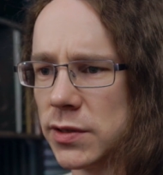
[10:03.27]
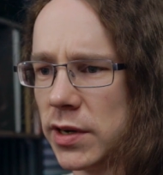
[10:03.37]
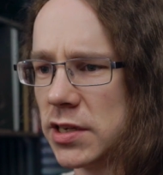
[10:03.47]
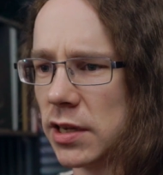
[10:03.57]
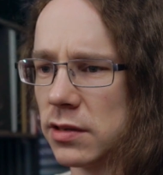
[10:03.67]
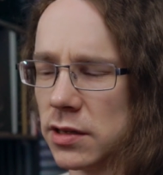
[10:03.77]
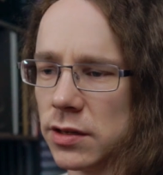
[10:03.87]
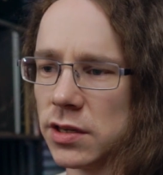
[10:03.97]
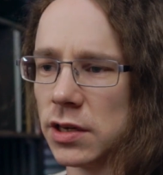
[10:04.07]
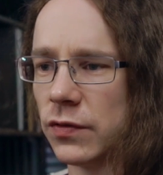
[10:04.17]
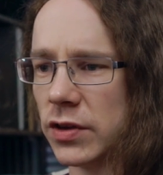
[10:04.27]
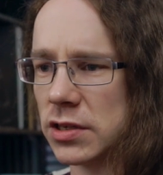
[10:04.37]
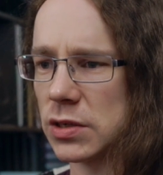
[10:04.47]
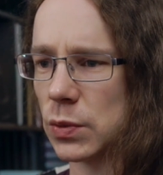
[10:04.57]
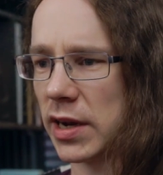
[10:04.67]
26th to the
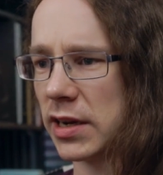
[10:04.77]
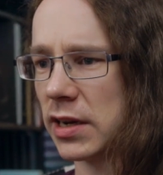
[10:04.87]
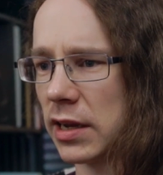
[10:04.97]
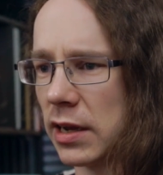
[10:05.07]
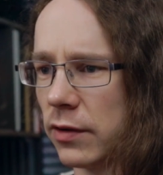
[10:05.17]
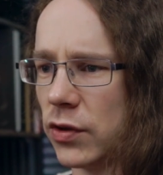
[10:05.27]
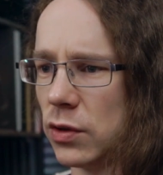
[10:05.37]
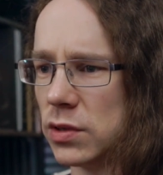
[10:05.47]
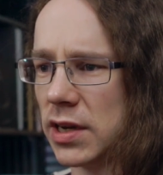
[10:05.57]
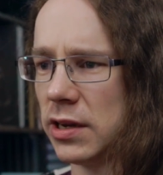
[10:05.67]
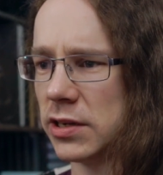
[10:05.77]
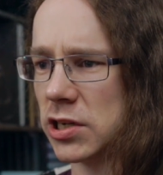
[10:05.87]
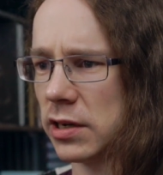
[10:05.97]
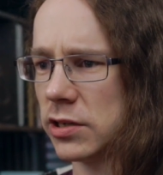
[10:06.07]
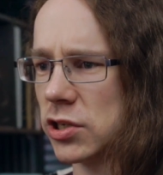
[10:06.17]
31st, we're adding a few daily
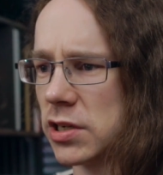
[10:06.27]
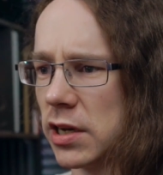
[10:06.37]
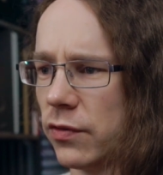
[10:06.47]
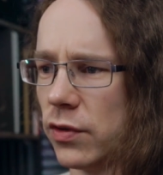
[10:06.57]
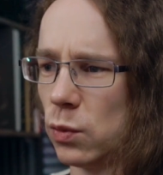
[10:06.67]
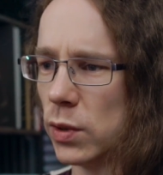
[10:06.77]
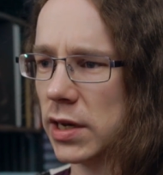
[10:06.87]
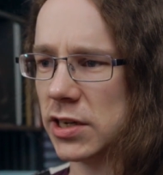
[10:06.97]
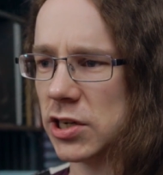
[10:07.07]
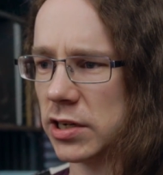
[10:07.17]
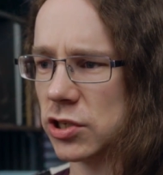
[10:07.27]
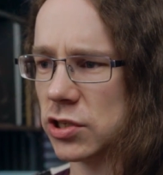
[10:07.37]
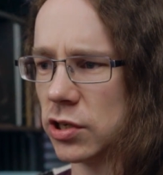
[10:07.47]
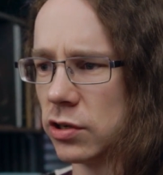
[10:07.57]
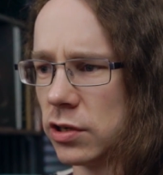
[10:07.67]
challenges and a few weekly challenges
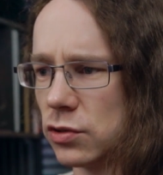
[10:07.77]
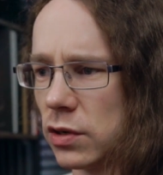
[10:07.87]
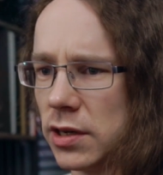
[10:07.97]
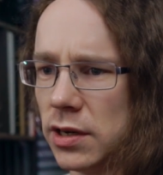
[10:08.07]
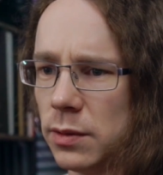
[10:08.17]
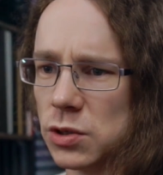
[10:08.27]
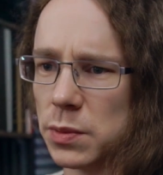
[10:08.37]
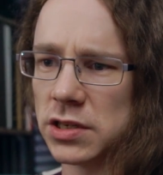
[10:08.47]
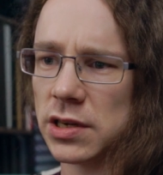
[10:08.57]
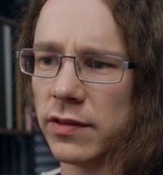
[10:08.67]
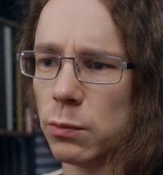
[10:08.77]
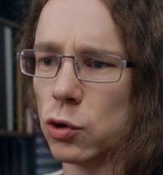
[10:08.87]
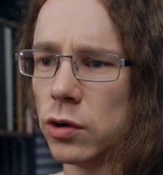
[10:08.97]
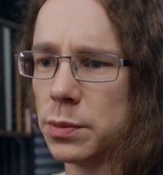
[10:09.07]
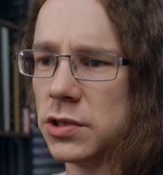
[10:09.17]
to your usual lineup, which means even
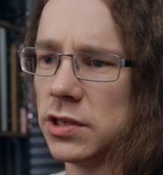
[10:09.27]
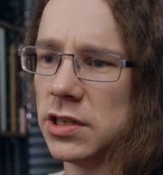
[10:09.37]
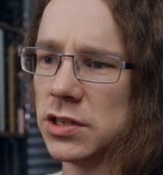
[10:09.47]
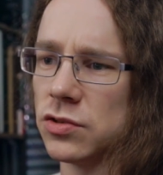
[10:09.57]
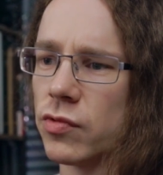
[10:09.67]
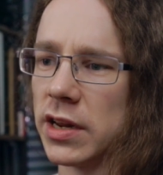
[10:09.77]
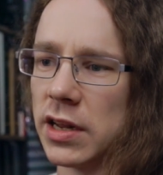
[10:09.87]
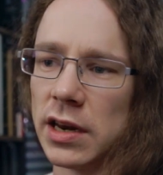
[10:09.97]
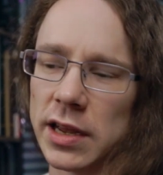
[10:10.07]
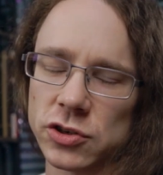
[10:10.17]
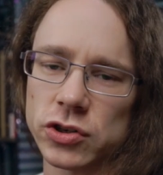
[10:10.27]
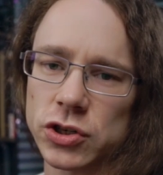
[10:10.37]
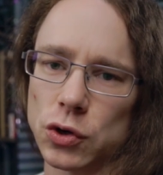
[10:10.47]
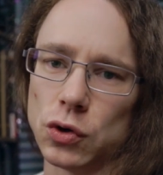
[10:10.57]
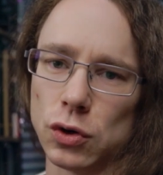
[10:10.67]
more opportunities to rake in extra
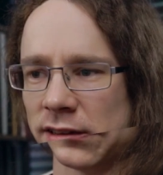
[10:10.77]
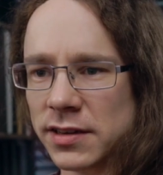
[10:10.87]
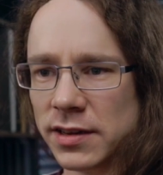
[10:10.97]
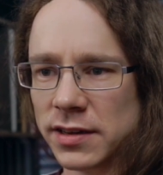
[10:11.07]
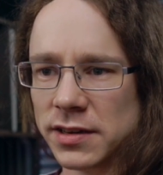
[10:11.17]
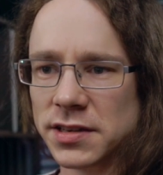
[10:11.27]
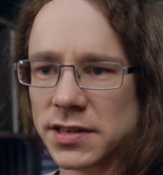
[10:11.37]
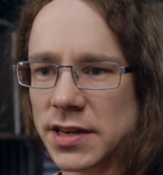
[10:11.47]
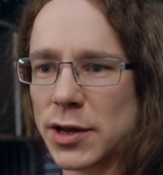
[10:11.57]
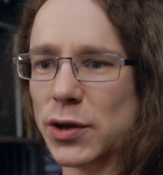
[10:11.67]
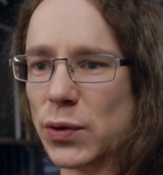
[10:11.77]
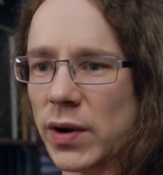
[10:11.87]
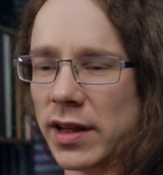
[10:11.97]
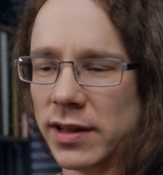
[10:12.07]
score. So,